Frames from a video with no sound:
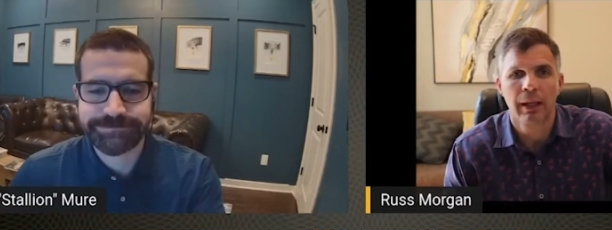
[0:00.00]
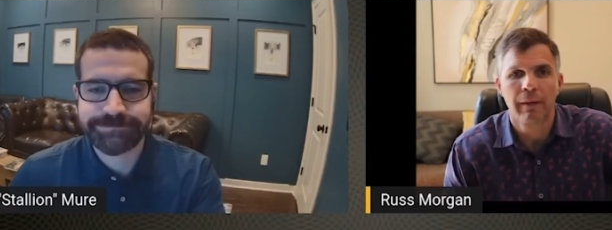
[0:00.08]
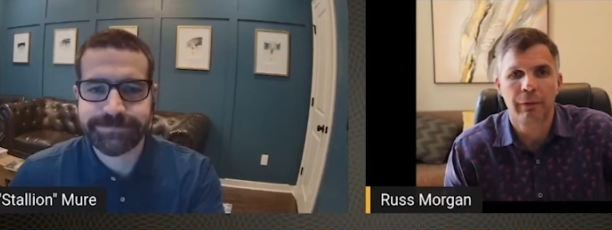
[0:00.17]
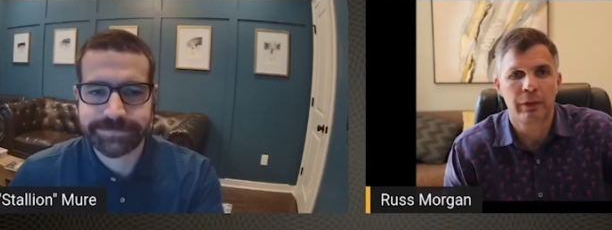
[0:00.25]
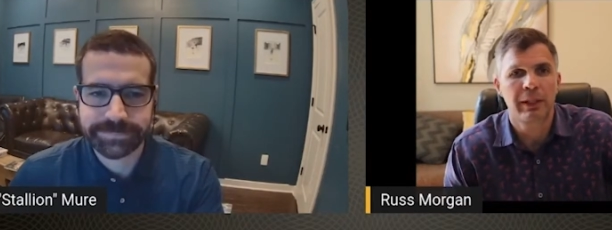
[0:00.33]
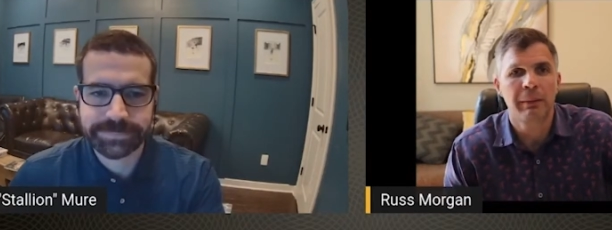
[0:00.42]

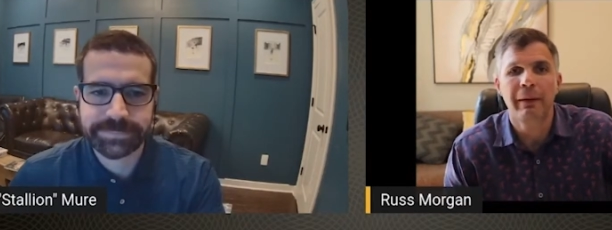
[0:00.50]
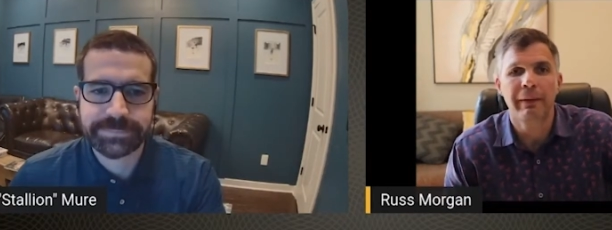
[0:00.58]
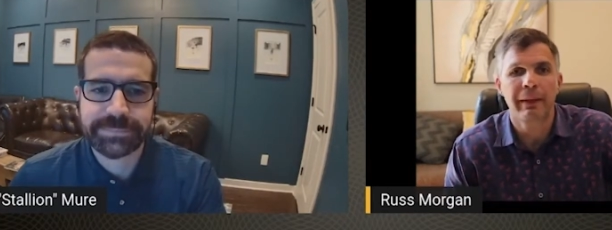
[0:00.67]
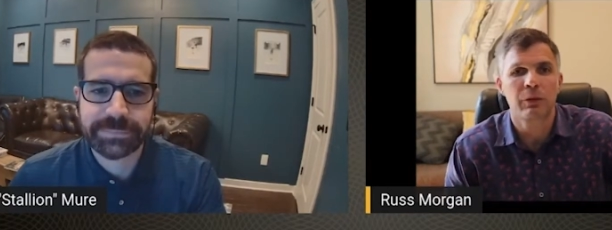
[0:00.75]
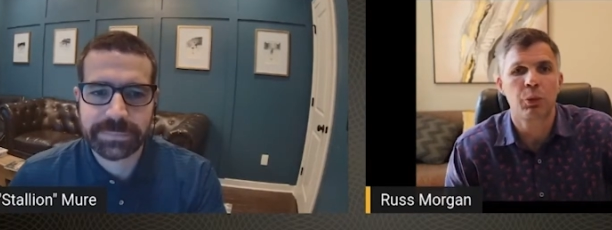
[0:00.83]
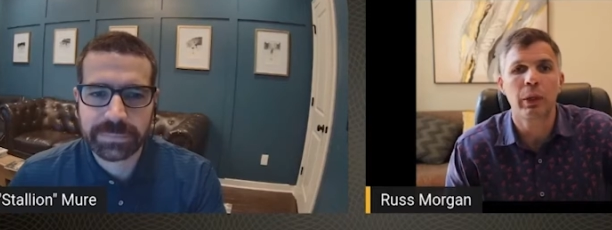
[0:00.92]
Speaker 1: For some of
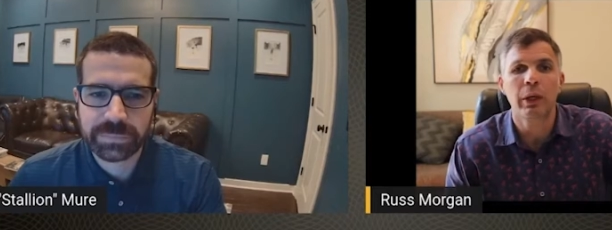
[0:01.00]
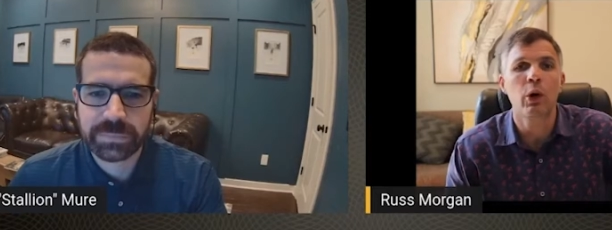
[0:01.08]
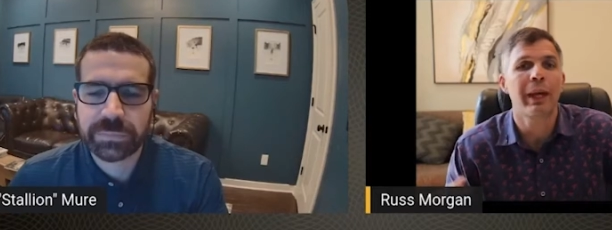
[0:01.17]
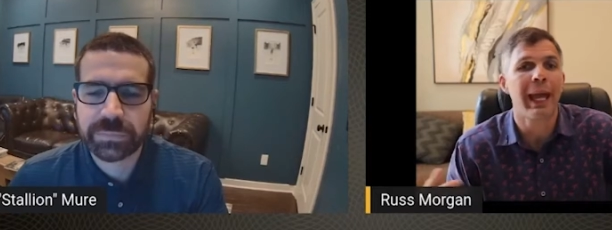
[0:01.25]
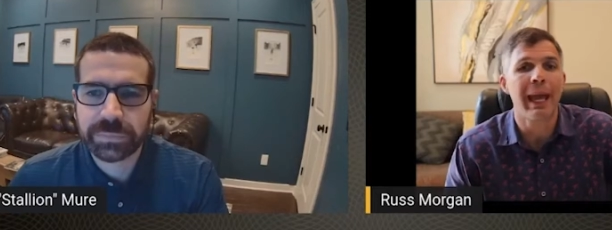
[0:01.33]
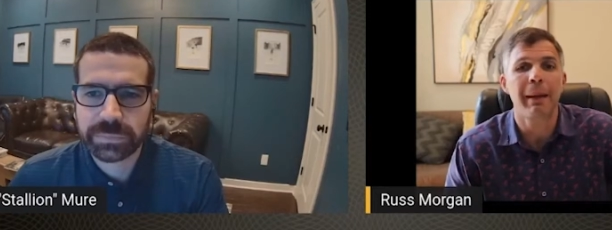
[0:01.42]
us, we're
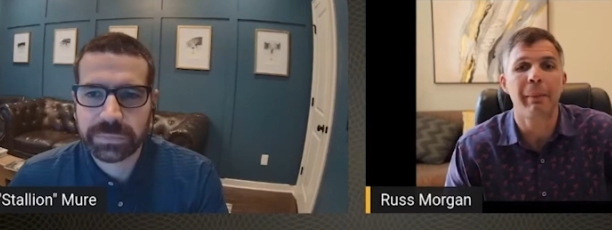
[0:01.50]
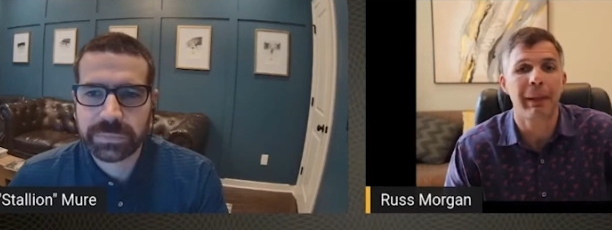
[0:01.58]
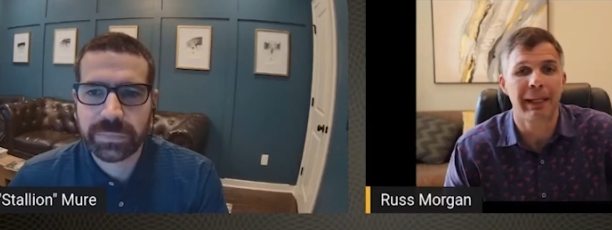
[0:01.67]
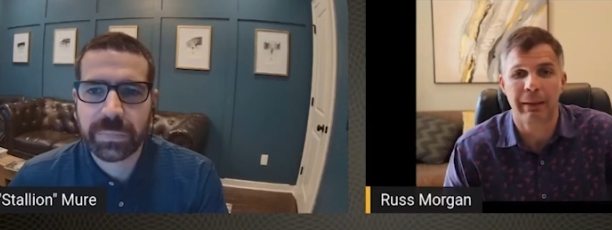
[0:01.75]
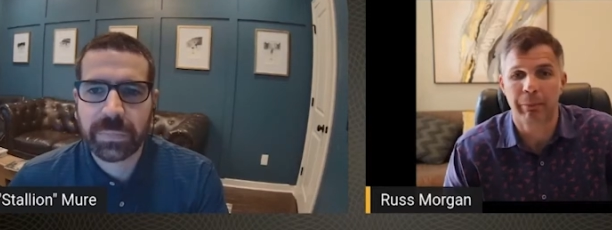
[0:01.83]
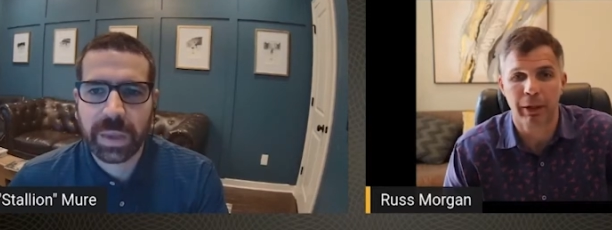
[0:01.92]
okay
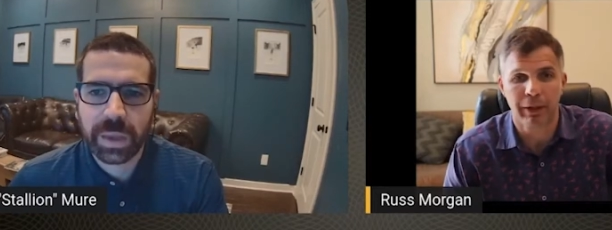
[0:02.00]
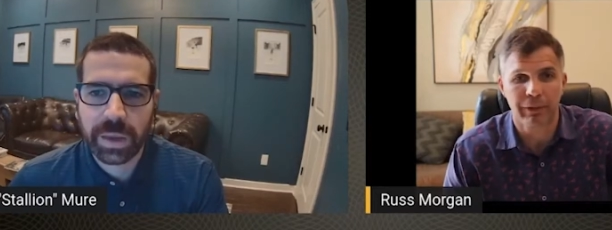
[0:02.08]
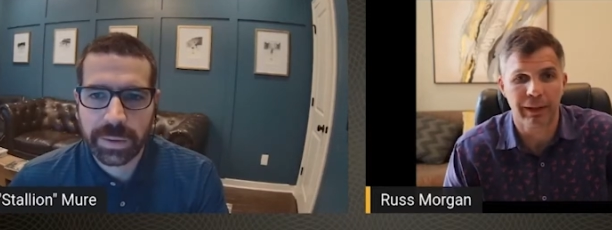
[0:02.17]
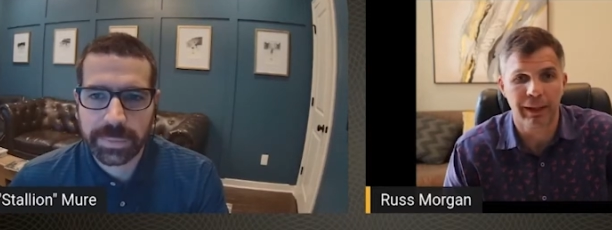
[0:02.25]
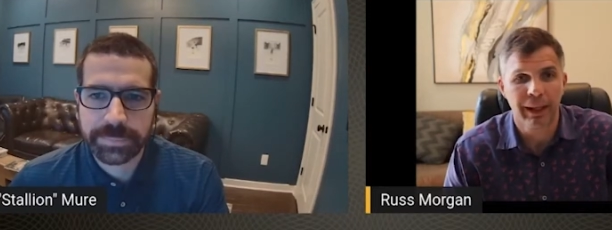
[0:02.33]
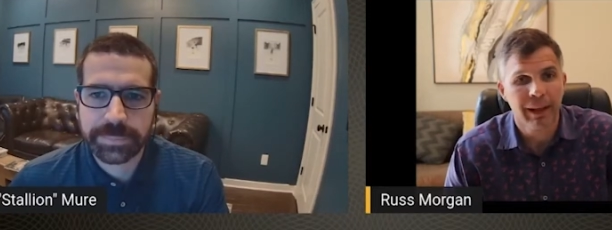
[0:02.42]
being
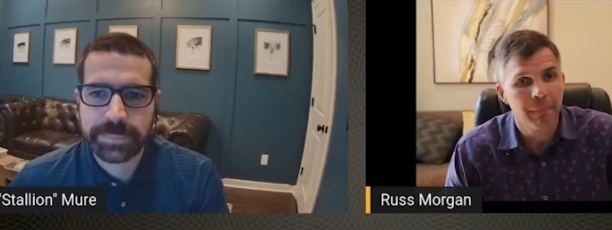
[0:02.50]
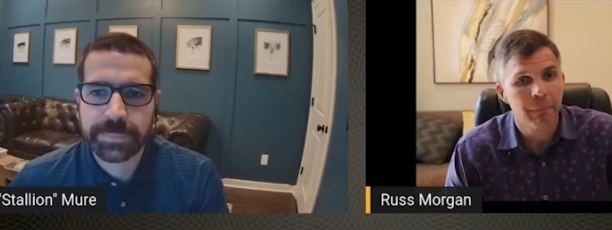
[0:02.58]
imperfect.